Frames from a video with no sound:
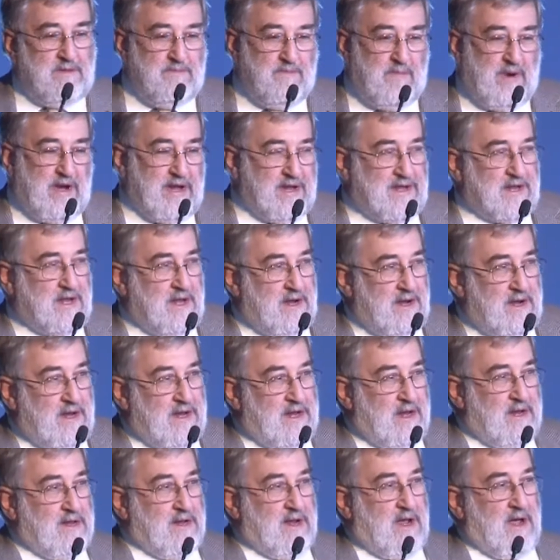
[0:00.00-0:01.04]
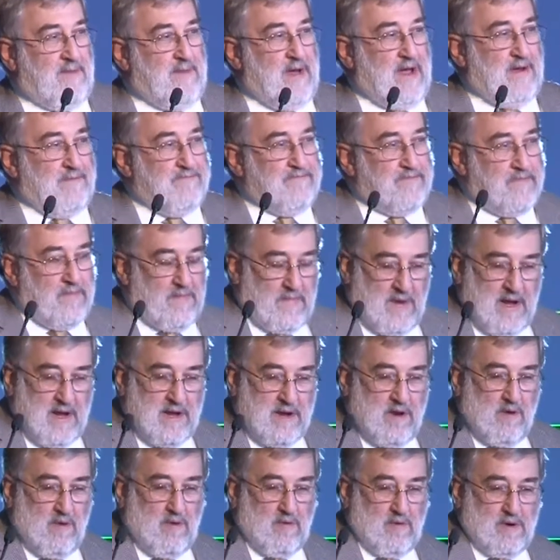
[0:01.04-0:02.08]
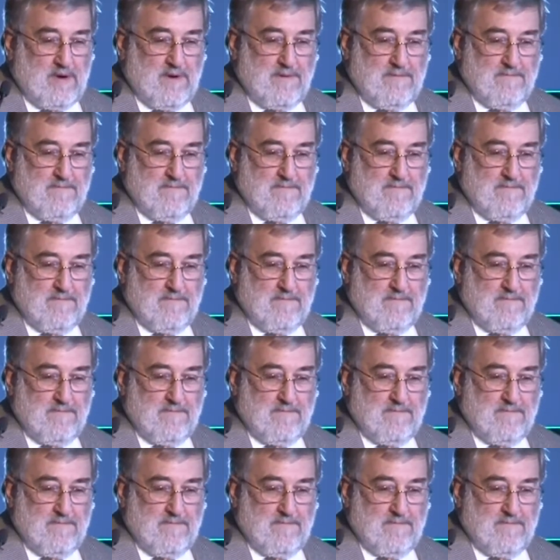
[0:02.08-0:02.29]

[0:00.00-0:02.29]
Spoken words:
but it certainly didn't come up in York.